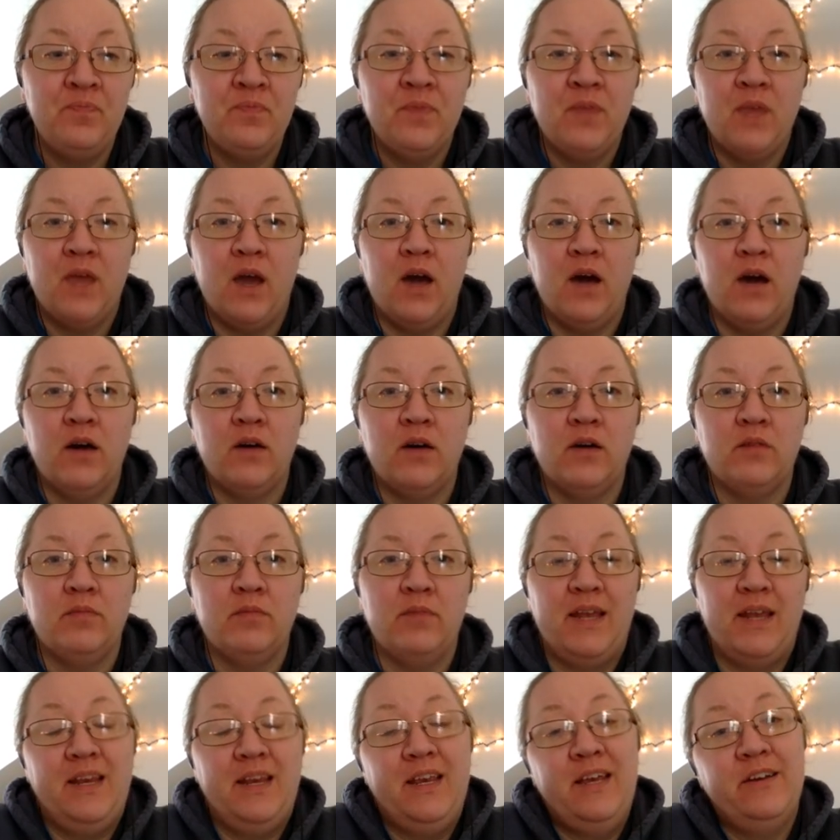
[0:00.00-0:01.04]
And
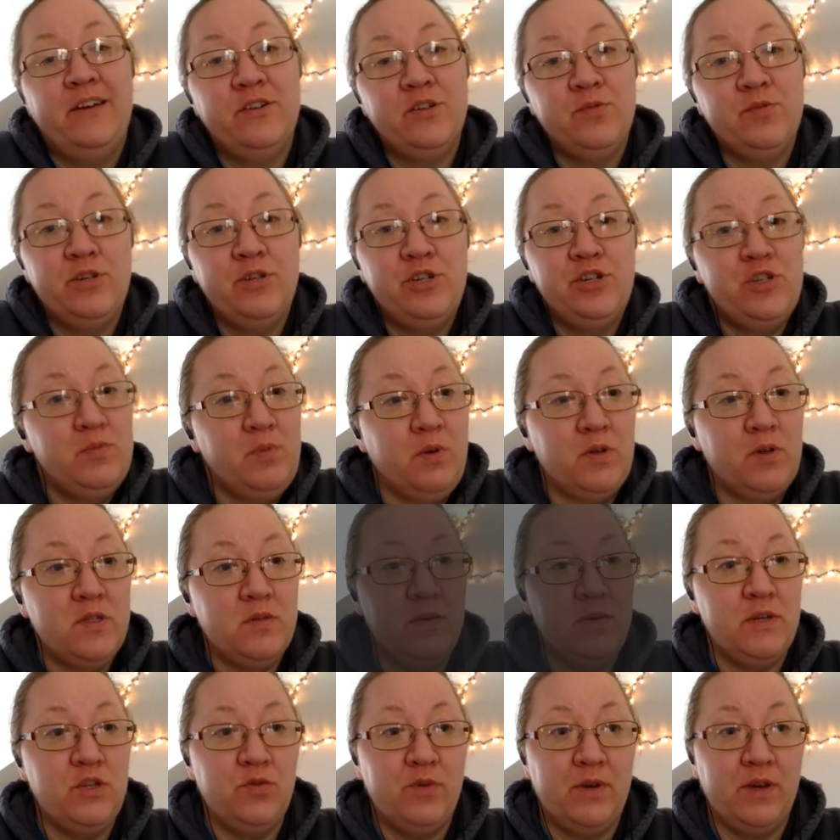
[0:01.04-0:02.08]
here's what you're supposed to
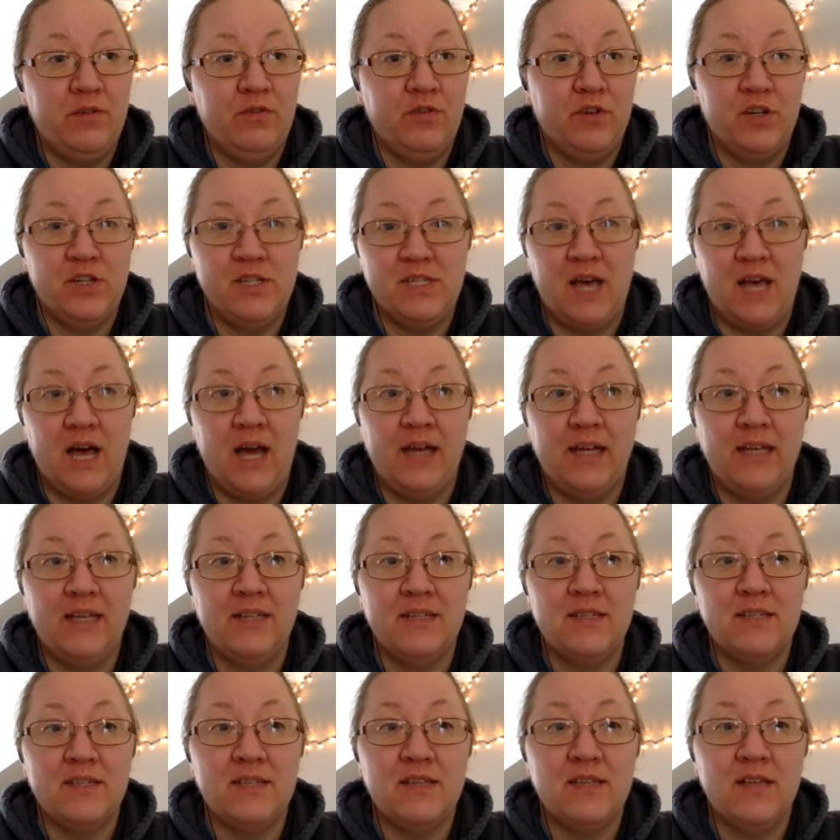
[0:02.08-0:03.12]
be doing for
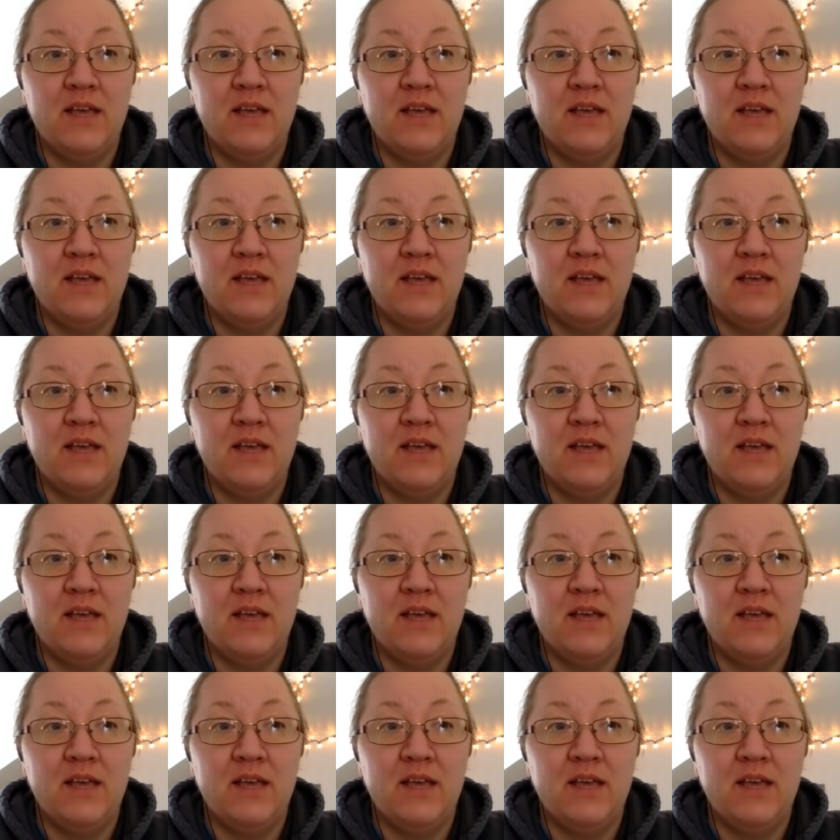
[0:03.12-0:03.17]
science.